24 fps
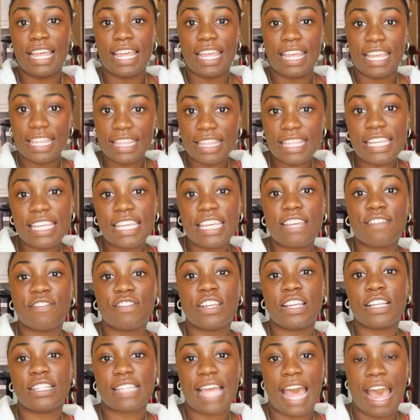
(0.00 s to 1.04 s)
in the
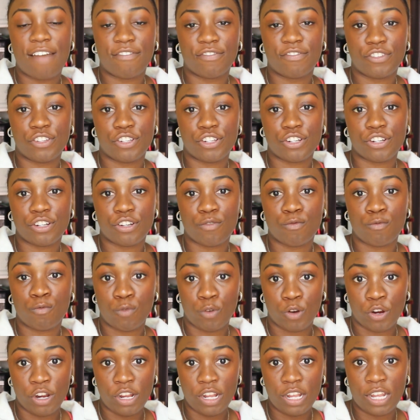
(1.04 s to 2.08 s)
evenings after
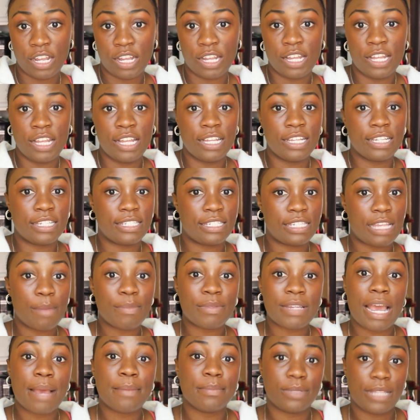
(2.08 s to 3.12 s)
work,
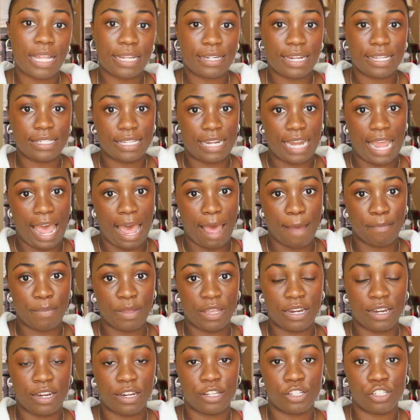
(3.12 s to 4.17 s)
sometimes that doesn't
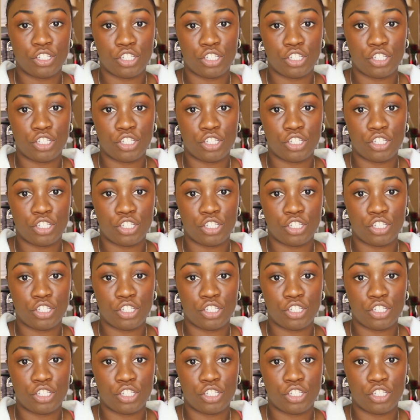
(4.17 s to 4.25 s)
happen.